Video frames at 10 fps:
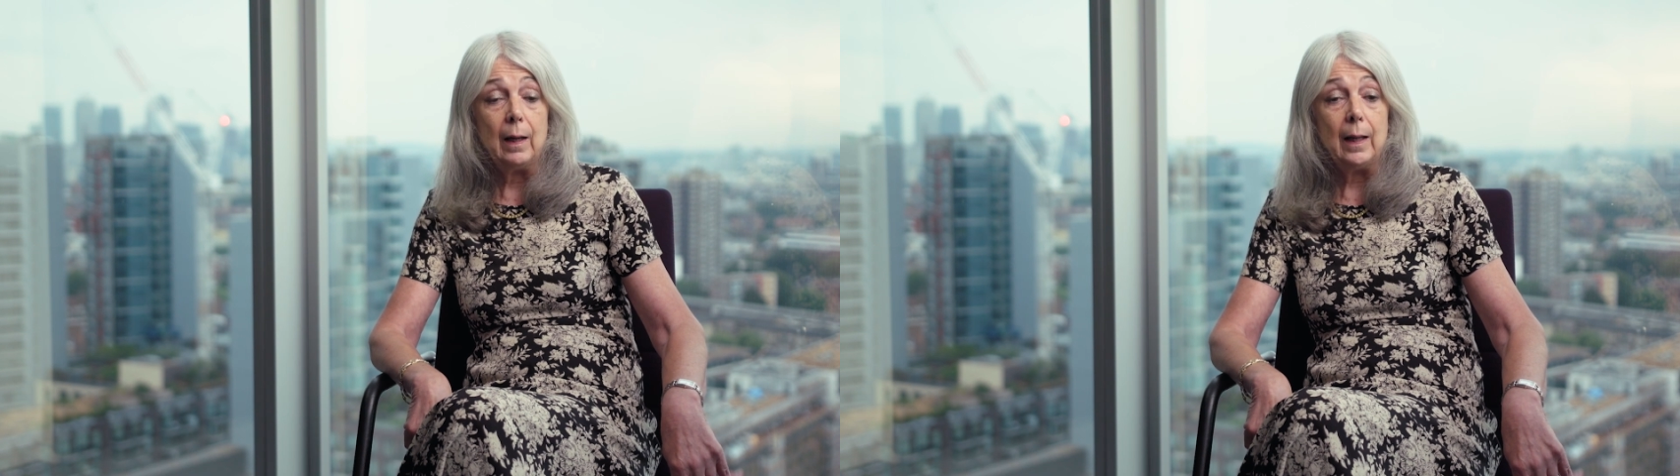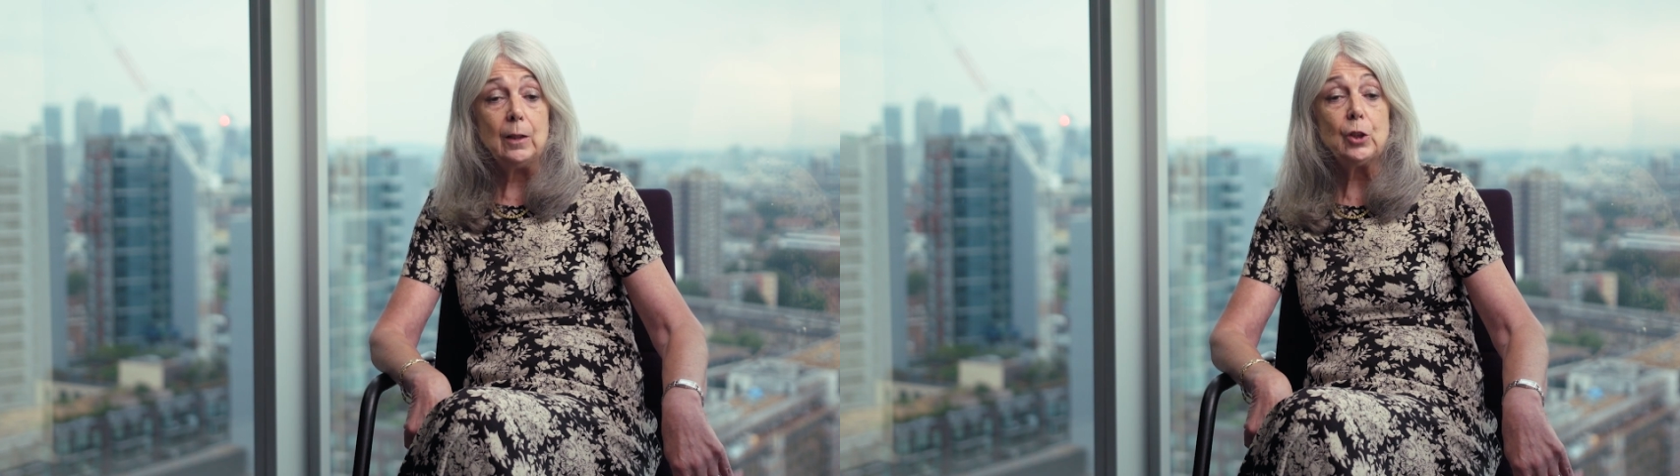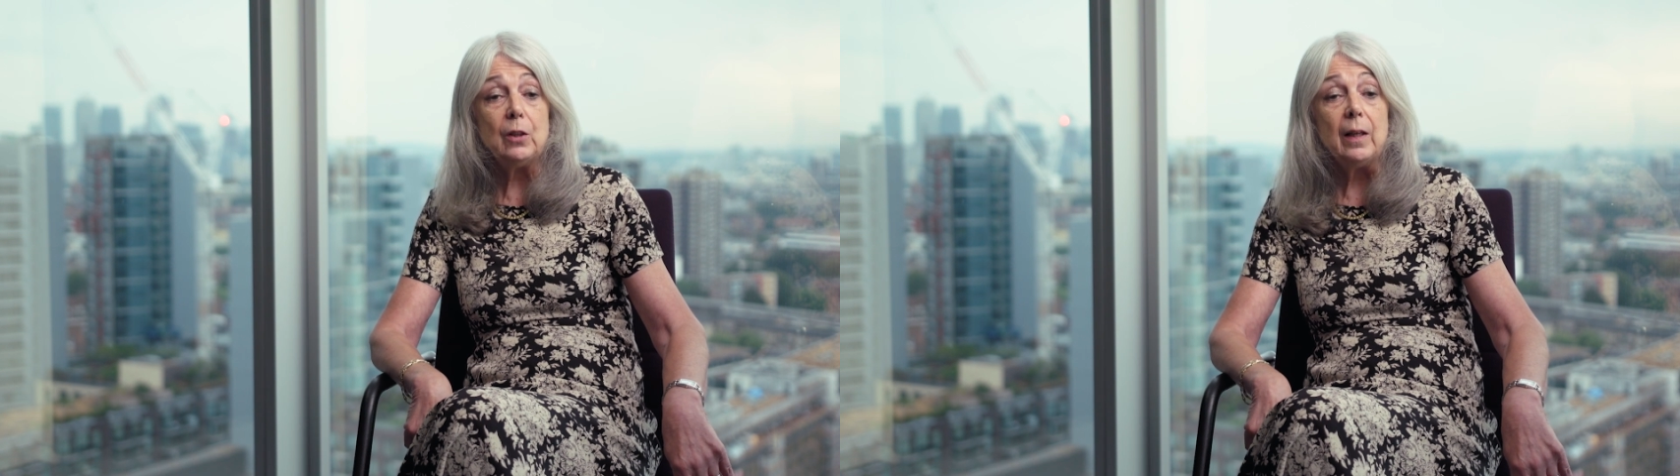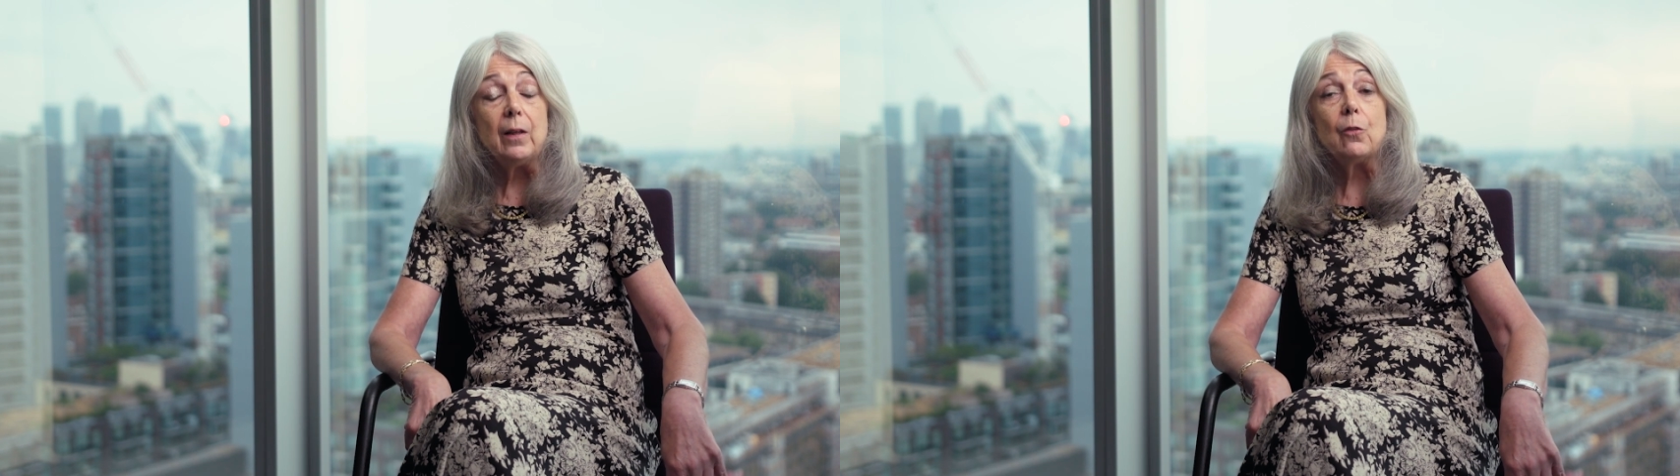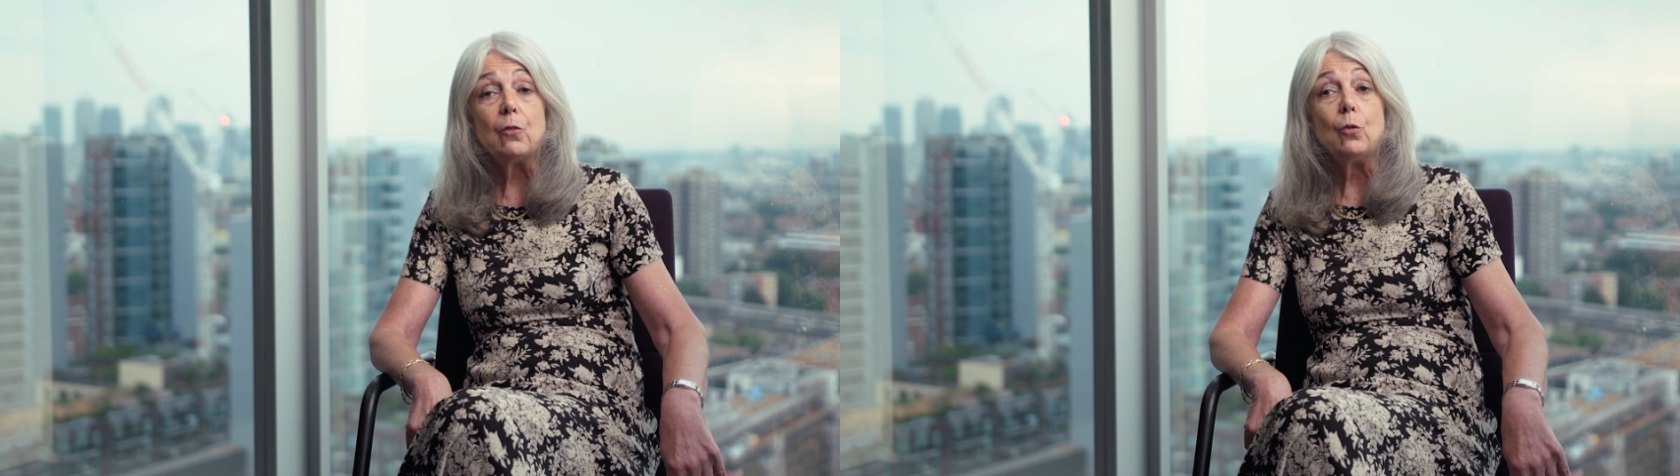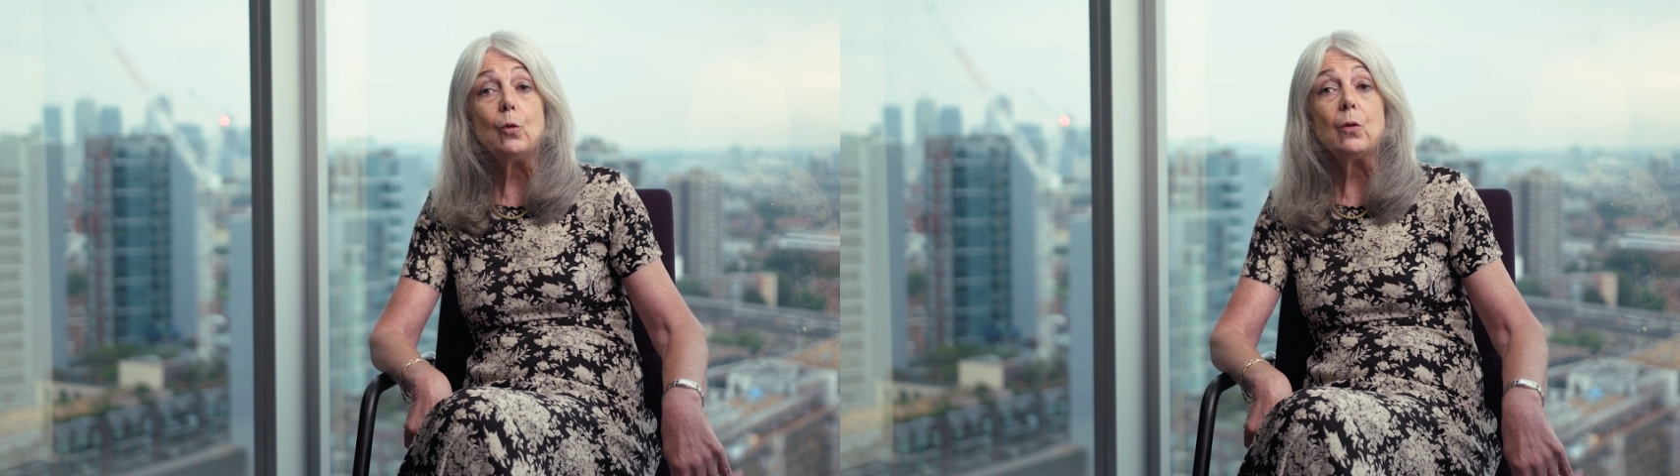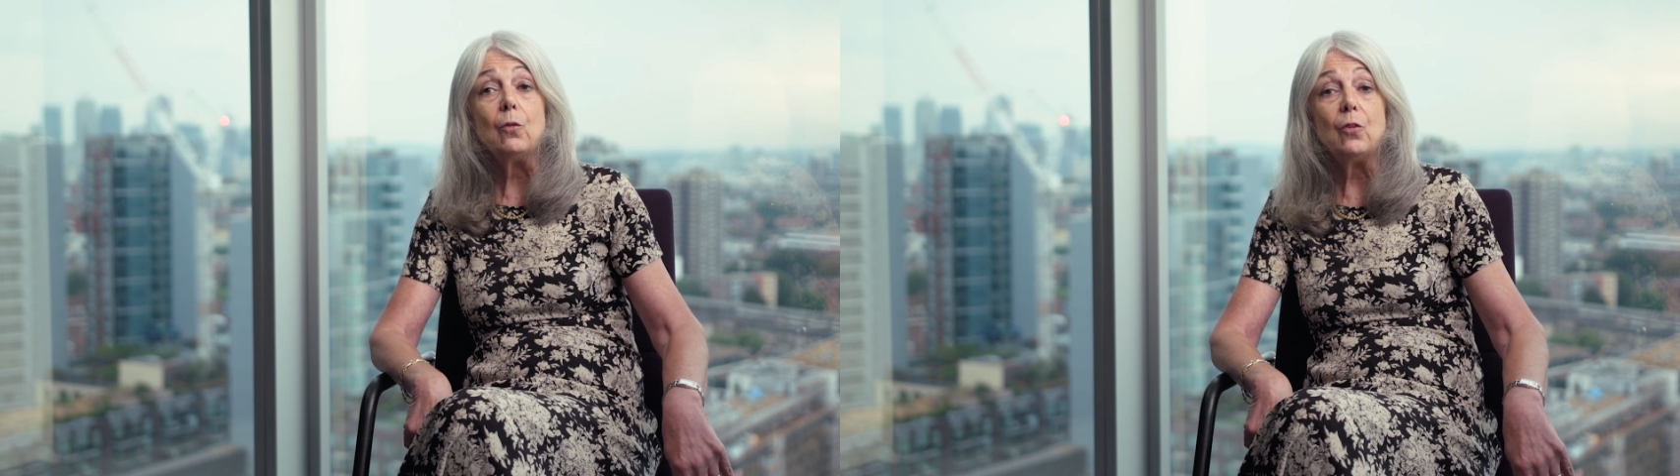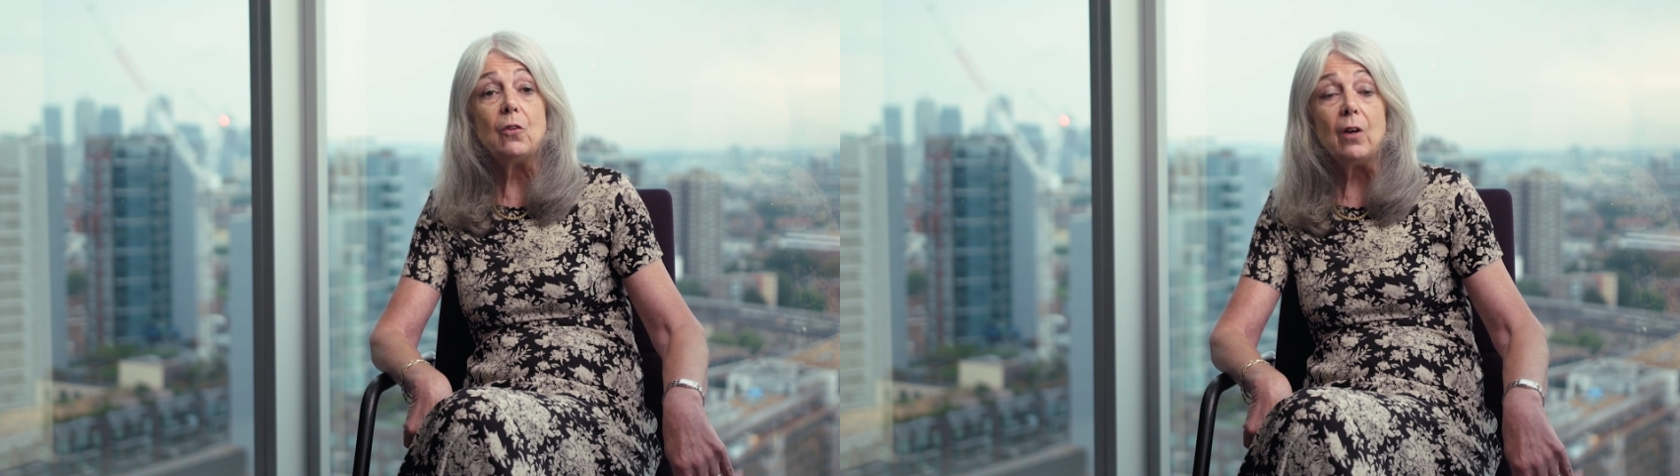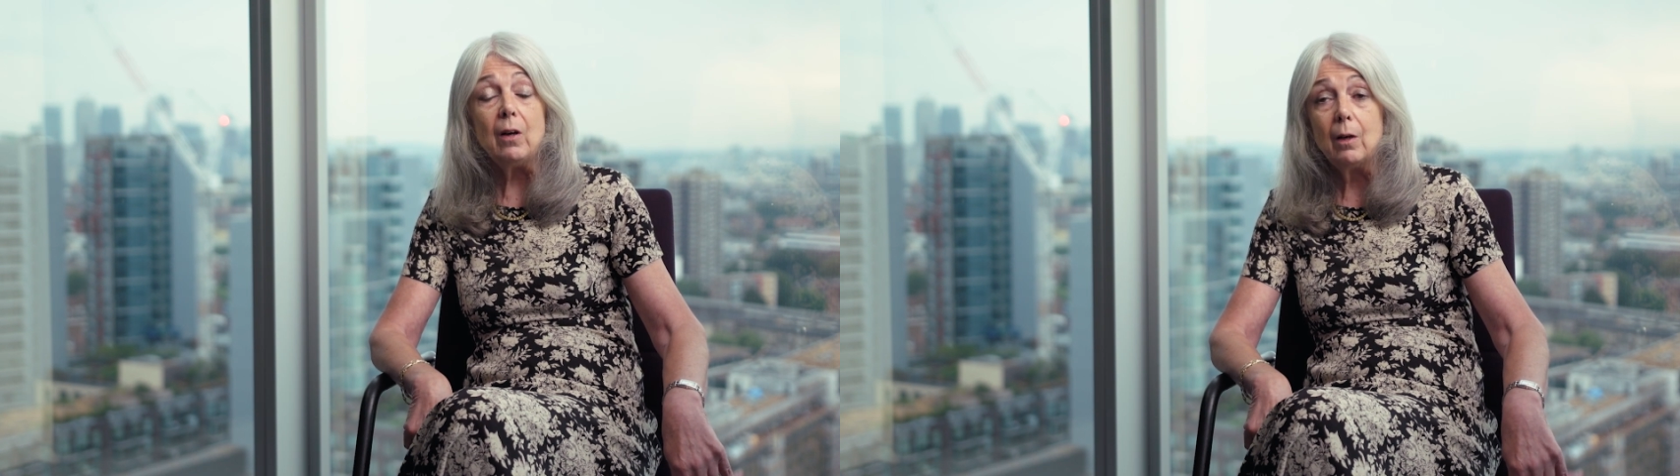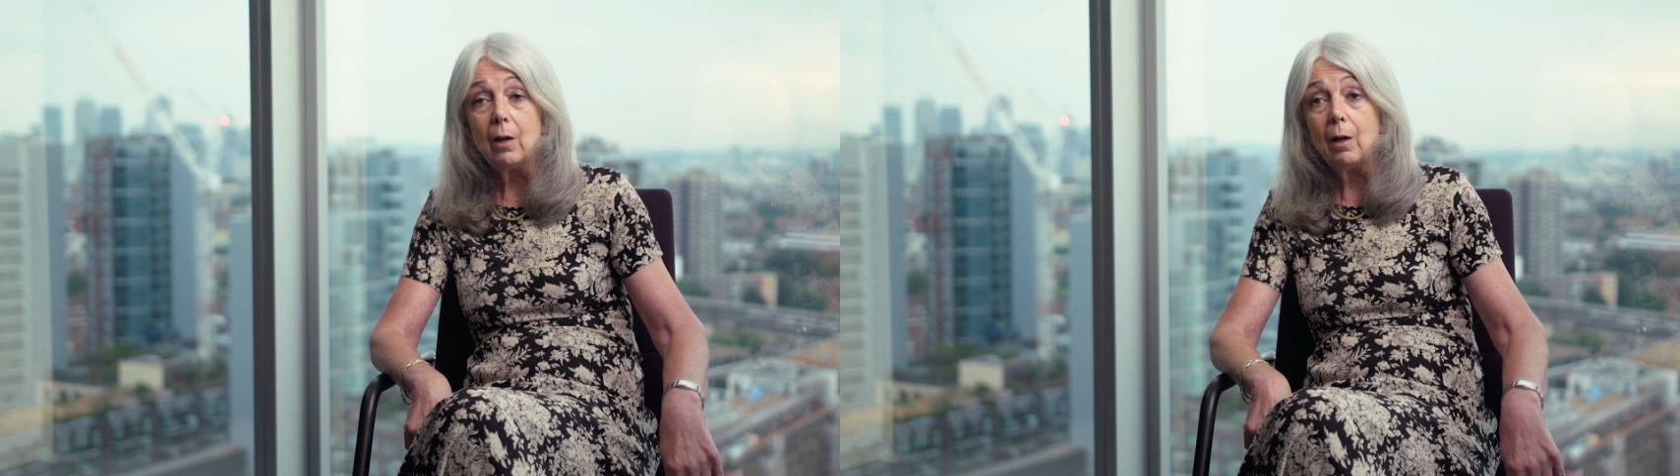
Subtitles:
engineers to consider